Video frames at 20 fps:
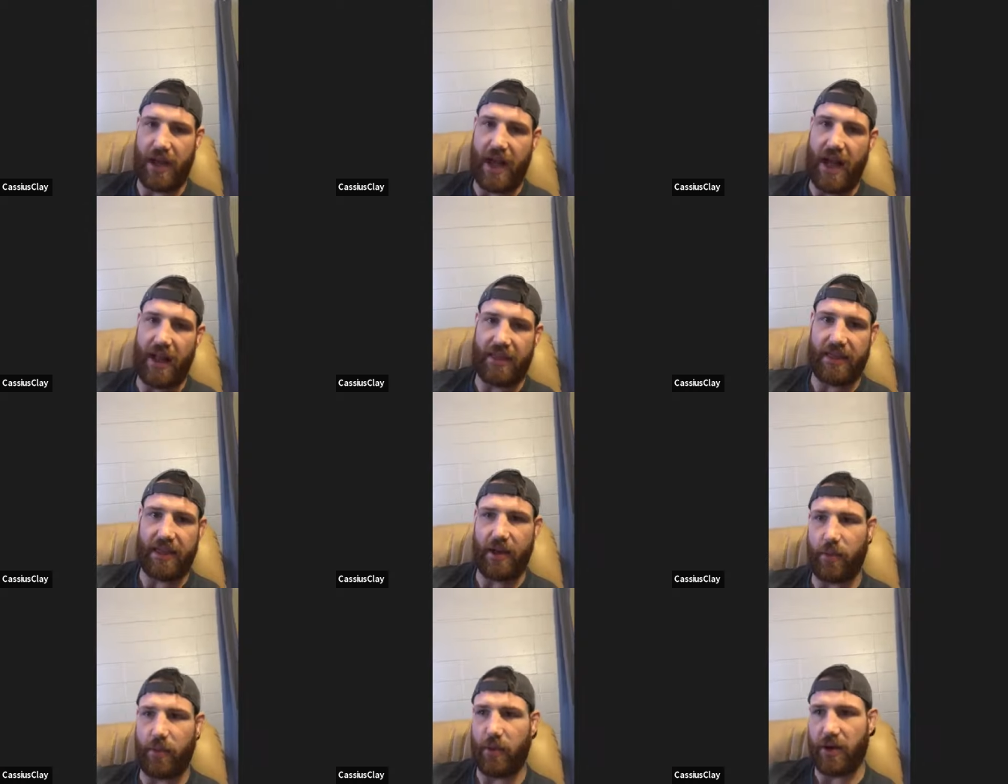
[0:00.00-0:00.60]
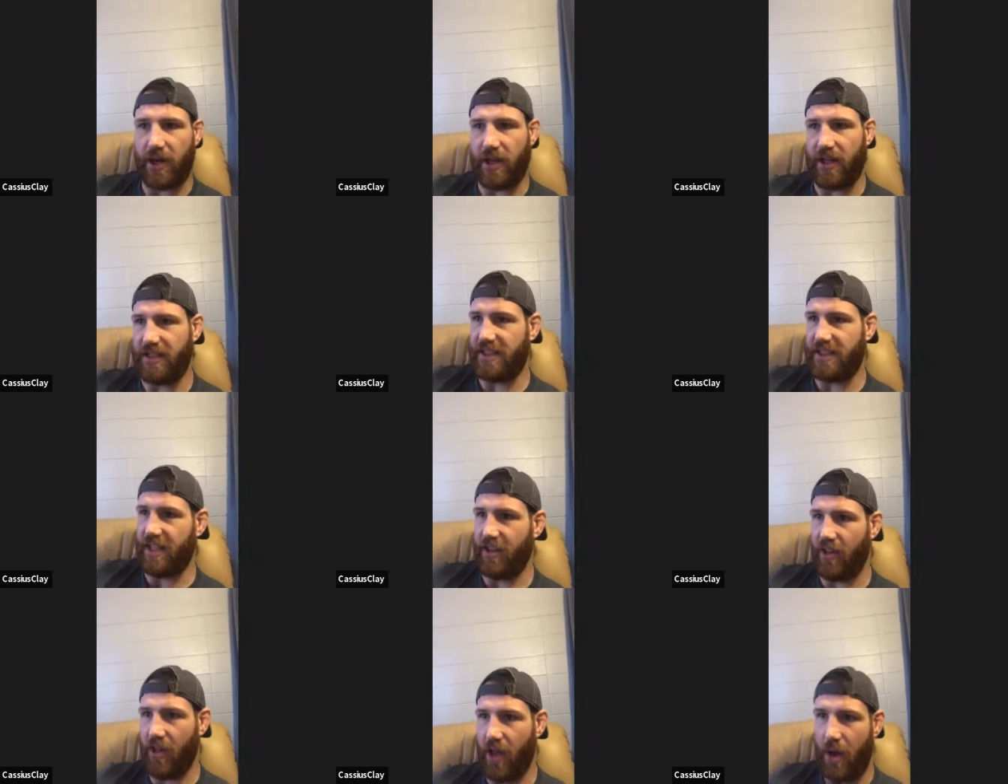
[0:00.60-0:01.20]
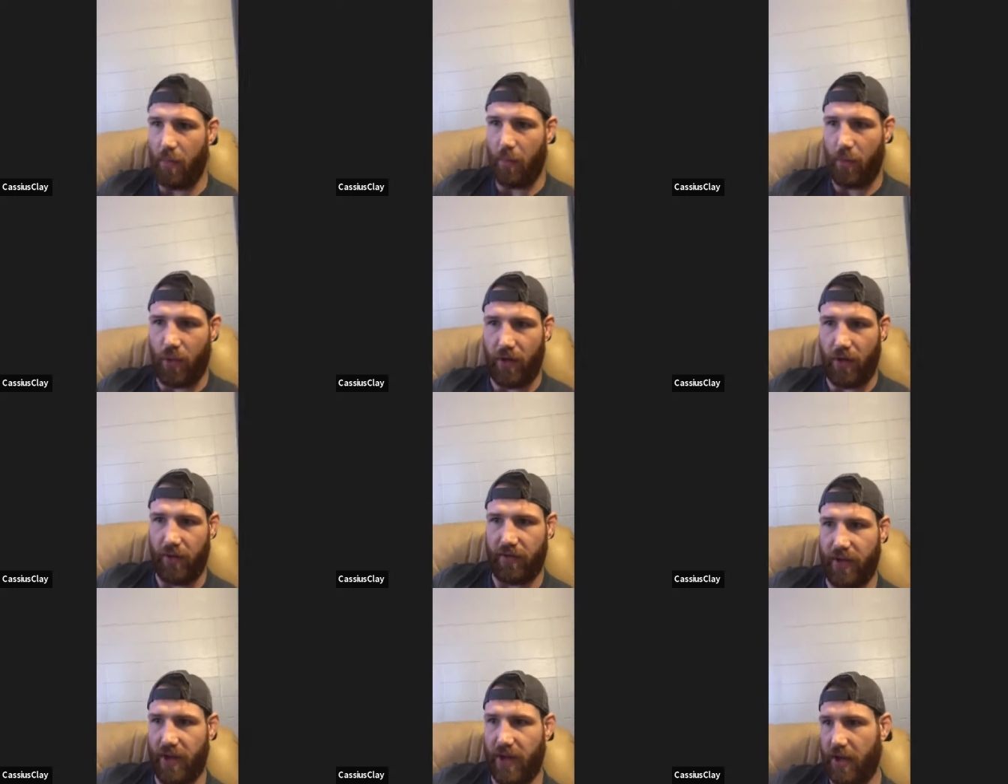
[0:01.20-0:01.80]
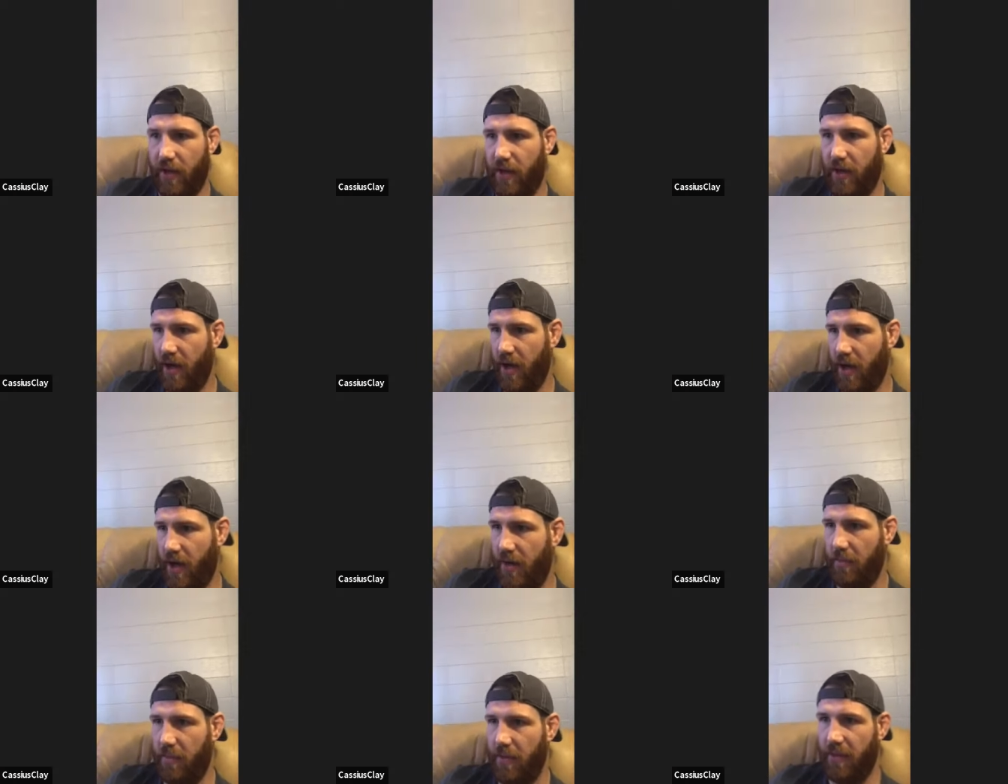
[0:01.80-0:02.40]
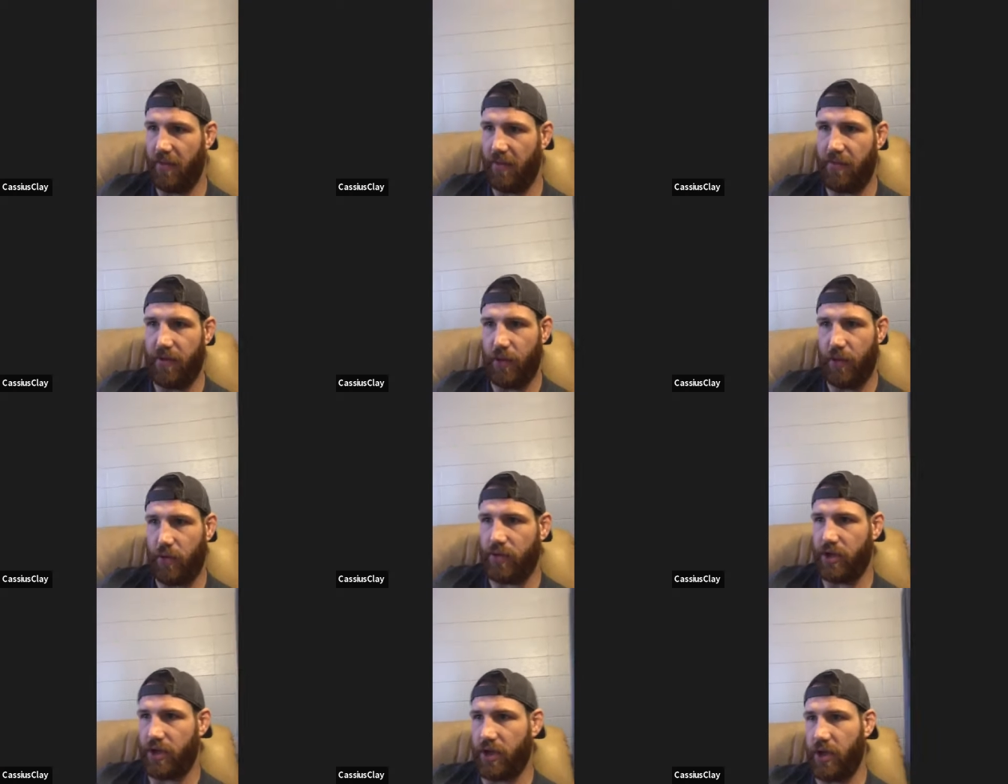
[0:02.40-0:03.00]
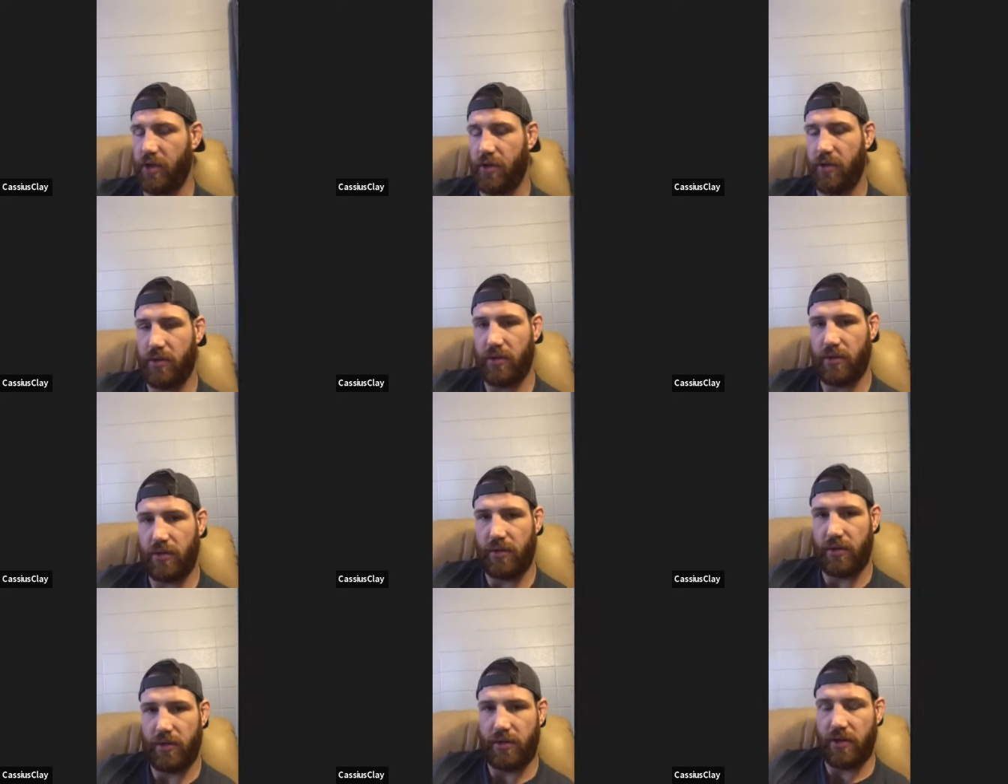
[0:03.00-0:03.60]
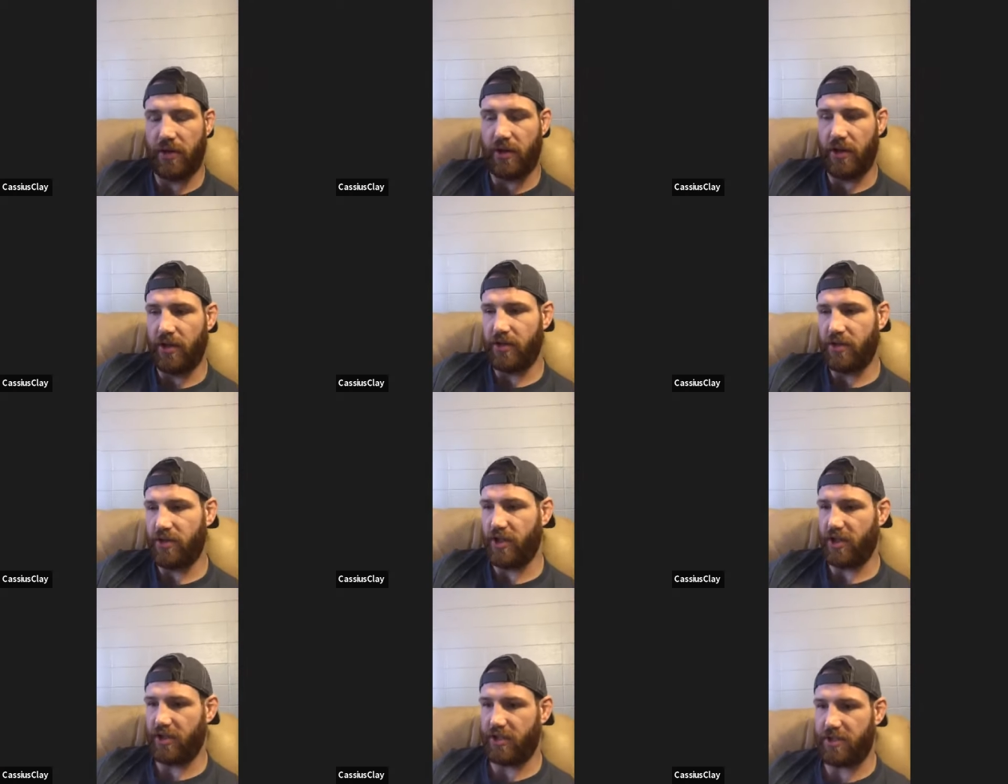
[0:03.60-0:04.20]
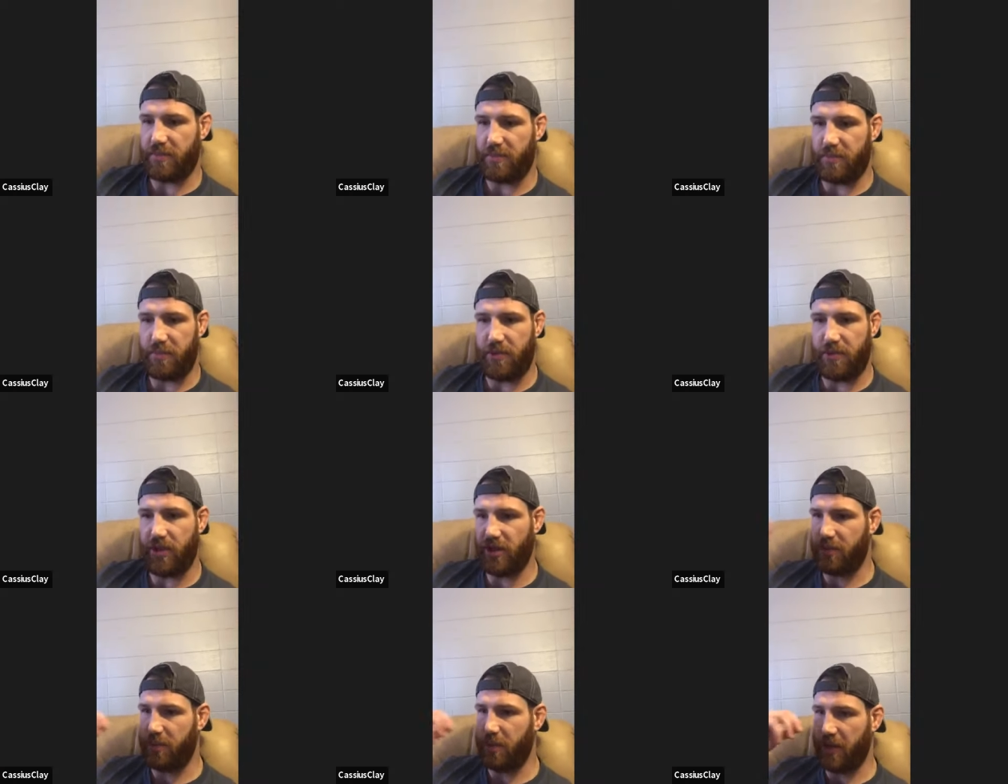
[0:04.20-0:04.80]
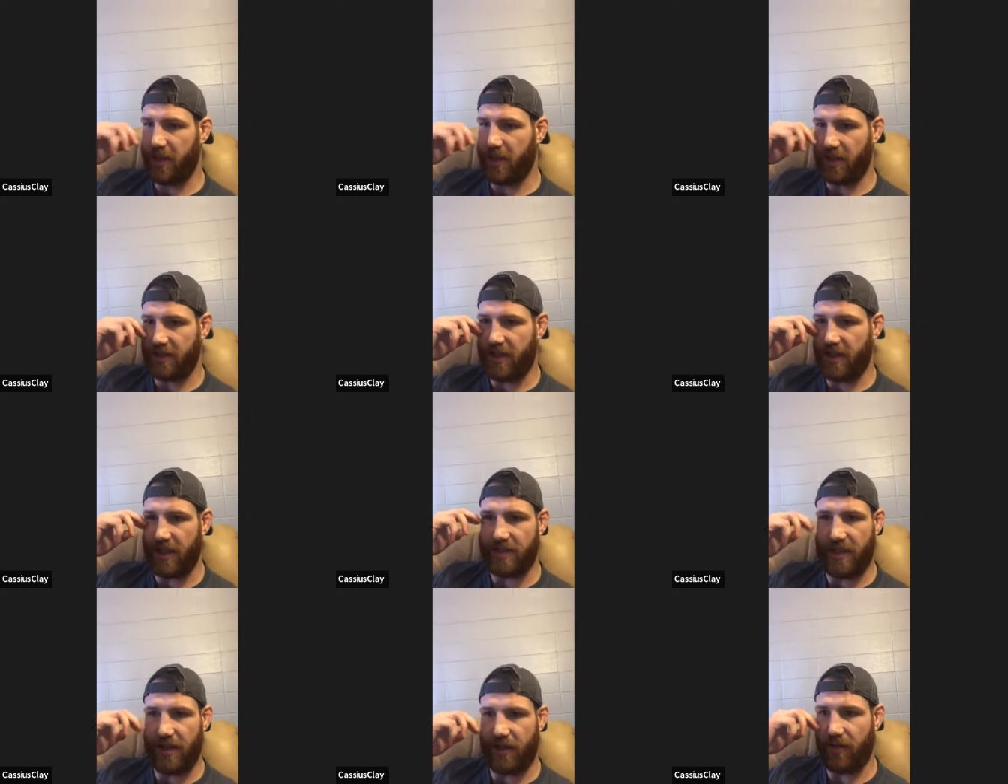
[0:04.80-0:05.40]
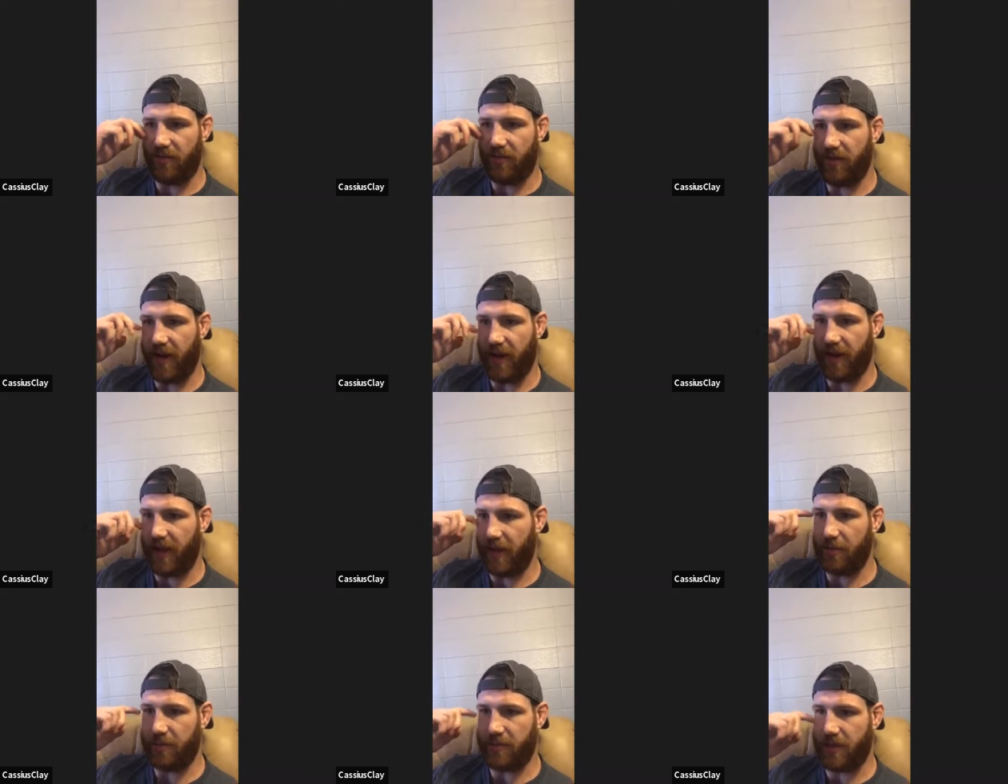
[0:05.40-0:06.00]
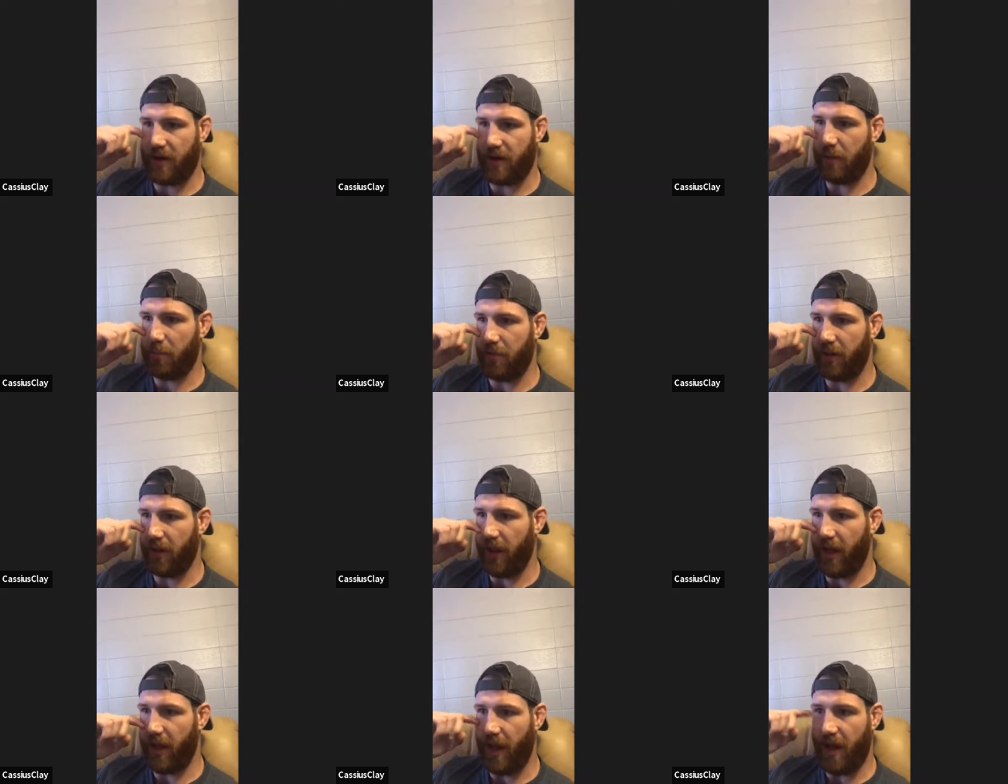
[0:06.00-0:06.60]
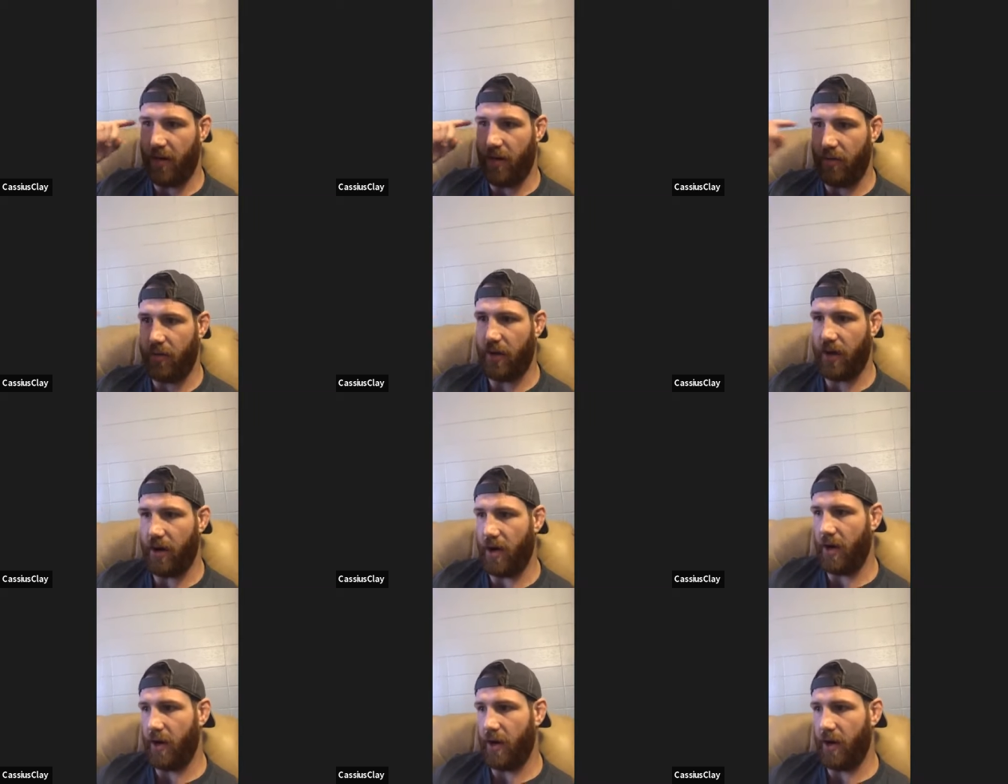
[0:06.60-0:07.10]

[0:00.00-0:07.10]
I think we're going to see a lot more of it in the future, just because that's how the fight game's going to play out.